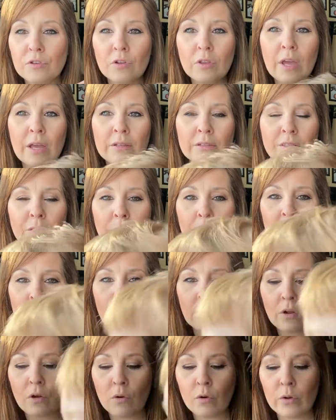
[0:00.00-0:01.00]
that's some of
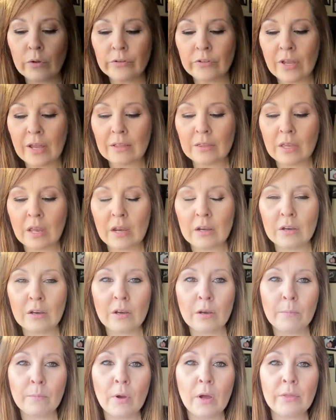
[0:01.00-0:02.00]
the goals at the end of the
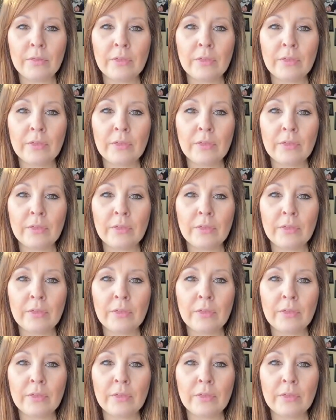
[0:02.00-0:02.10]
month.